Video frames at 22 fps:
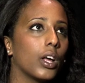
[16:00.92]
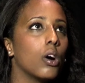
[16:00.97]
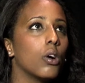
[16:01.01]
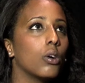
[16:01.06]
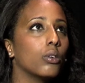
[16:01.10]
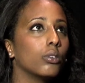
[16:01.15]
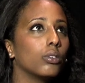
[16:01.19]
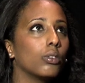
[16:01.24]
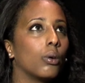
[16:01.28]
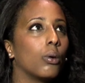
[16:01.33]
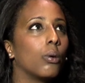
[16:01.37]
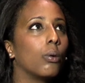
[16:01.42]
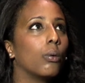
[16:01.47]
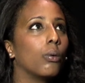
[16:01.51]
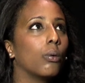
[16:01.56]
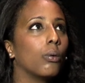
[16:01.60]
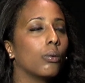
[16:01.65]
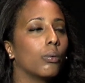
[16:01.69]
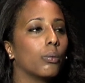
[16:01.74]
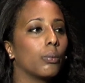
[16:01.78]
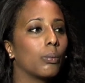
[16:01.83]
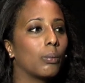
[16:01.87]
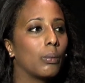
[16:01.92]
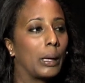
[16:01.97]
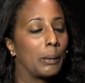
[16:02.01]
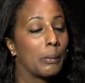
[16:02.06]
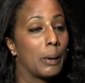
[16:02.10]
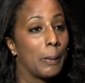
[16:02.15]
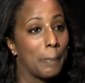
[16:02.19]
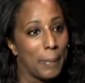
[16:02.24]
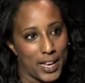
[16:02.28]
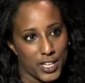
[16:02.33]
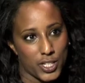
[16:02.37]
also, like,
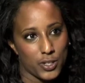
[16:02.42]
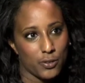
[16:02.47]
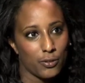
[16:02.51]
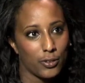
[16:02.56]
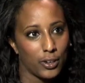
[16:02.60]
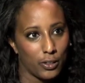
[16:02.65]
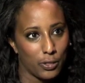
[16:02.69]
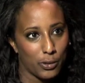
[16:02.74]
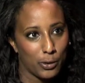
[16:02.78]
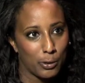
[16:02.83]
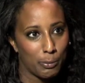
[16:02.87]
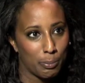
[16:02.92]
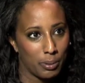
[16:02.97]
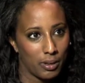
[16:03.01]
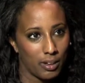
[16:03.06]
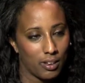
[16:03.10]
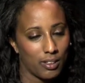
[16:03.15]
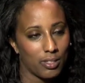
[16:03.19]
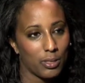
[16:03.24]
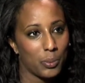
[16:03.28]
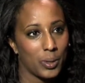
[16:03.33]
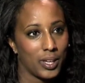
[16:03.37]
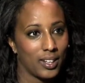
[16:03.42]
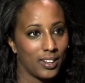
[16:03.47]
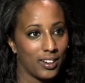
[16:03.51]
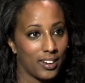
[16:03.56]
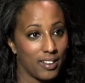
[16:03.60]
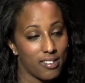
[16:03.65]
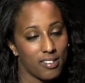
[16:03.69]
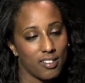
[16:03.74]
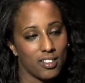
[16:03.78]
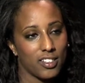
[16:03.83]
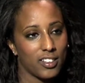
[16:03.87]
my passion for Ethiopia and the way that
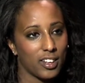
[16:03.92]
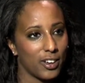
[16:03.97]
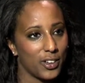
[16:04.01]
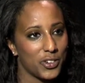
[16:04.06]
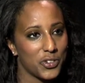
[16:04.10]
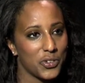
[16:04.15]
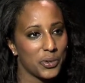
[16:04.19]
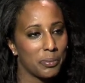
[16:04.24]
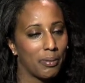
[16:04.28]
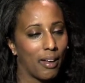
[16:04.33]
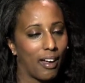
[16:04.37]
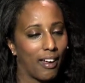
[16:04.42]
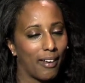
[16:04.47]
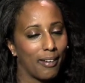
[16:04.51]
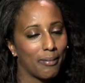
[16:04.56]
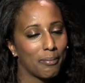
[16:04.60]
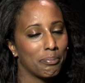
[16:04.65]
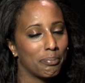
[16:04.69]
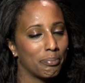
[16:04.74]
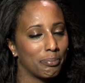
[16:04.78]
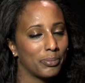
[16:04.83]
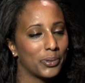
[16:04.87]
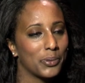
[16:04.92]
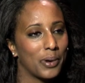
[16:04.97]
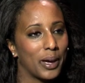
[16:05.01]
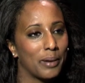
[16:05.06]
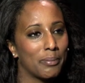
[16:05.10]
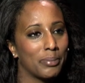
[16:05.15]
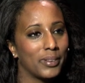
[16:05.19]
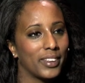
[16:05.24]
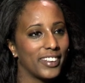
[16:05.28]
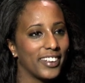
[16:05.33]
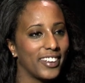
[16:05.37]
I sell the country, I
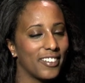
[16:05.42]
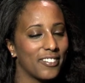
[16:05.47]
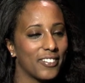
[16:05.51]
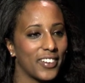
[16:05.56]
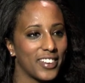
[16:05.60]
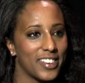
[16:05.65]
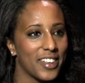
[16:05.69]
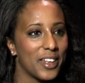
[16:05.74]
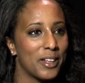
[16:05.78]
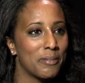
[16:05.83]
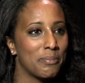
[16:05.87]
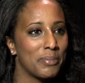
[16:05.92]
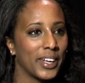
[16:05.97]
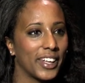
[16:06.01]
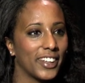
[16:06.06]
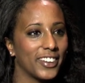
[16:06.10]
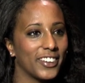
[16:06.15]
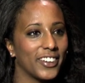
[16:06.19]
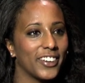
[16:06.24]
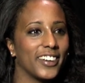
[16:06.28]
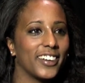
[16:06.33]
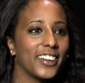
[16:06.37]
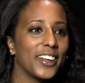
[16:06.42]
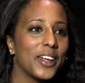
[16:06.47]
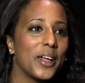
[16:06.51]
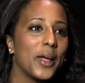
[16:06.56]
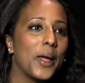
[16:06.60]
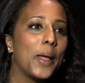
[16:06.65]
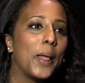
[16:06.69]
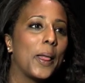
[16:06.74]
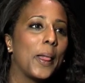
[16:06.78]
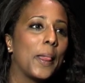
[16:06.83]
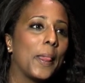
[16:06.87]
believe is helping a lot.
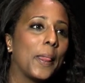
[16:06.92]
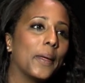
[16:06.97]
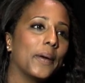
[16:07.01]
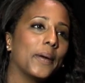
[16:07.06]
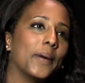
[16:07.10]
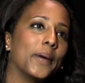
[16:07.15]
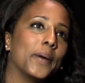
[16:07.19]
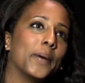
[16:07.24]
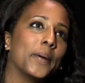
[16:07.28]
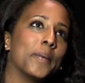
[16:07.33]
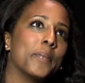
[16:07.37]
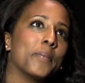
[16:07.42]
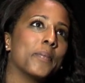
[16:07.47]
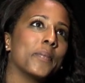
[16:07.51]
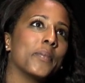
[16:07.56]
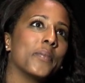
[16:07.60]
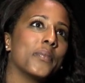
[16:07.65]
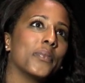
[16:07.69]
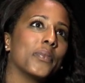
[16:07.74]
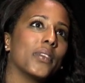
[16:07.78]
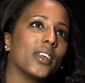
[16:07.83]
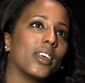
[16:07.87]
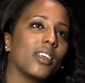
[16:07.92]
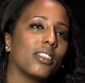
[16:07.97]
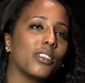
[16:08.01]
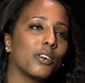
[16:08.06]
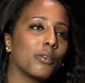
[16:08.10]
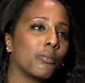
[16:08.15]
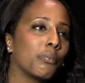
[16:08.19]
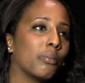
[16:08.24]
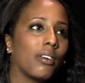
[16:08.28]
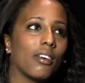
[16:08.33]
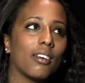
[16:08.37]

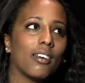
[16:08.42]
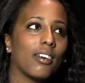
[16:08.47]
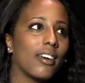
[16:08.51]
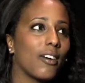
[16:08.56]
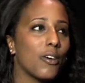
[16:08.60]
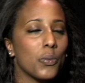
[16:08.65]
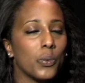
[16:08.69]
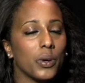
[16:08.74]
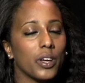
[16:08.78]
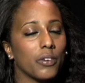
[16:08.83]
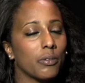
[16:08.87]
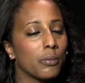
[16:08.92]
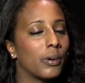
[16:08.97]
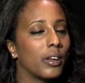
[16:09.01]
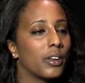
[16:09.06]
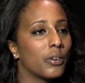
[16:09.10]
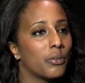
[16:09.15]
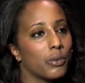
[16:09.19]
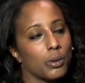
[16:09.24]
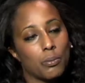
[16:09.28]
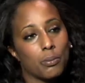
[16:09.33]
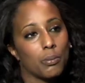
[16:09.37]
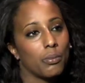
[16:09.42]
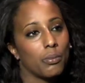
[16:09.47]
Ethiopia, everybody